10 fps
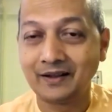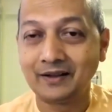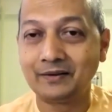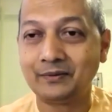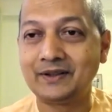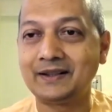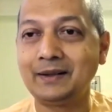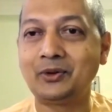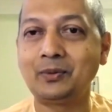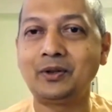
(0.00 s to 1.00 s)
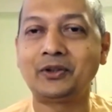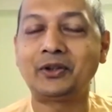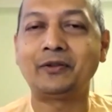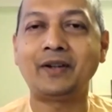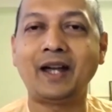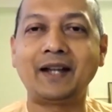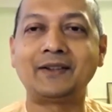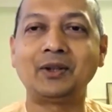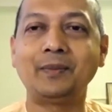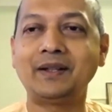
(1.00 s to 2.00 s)
which seems to be a sort of
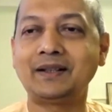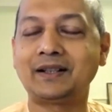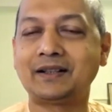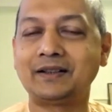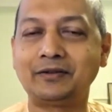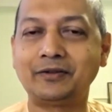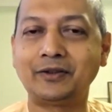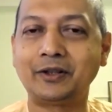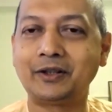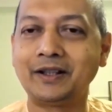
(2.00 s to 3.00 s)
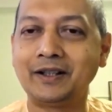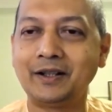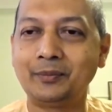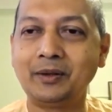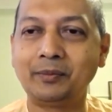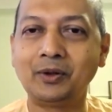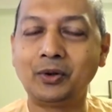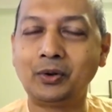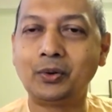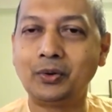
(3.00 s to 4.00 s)
axiomatic for people
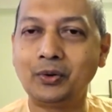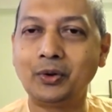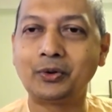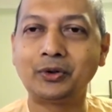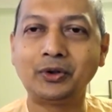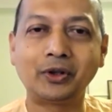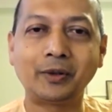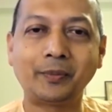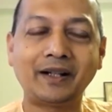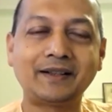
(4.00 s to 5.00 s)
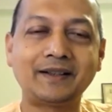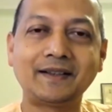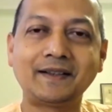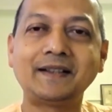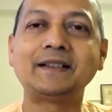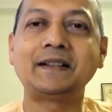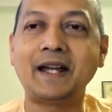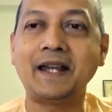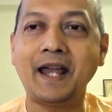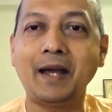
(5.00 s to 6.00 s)
who go to yoga practices here, that
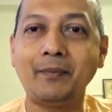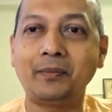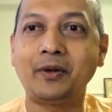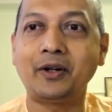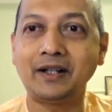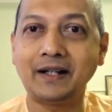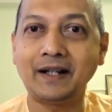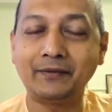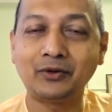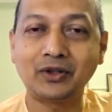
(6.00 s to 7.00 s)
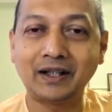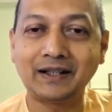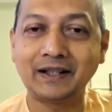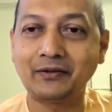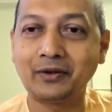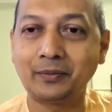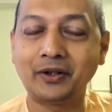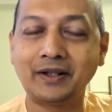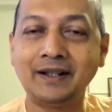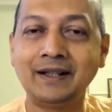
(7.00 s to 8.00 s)
I am the body and I have to take care of the
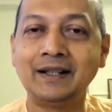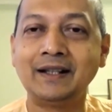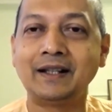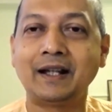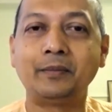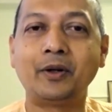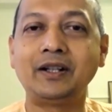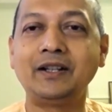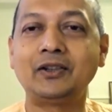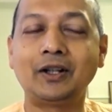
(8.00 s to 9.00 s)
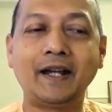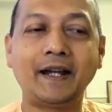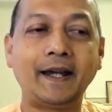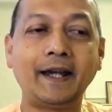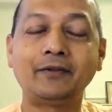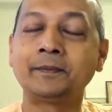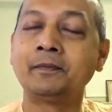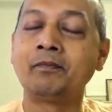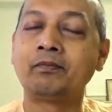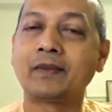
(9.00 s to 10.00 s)
body, and the body is all I have.
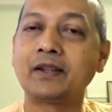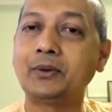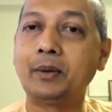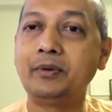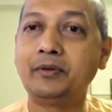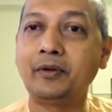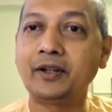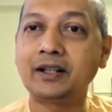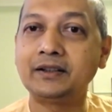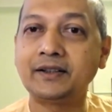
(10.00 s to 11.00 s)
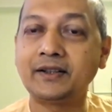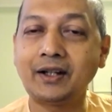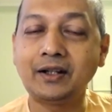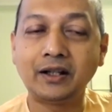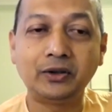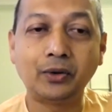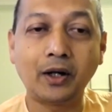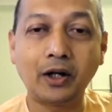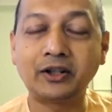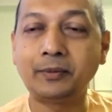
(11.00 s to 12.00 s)
Swami Vivekananda said, "You
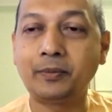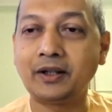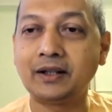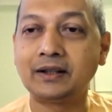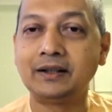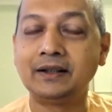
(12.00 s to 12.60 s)
are not the body."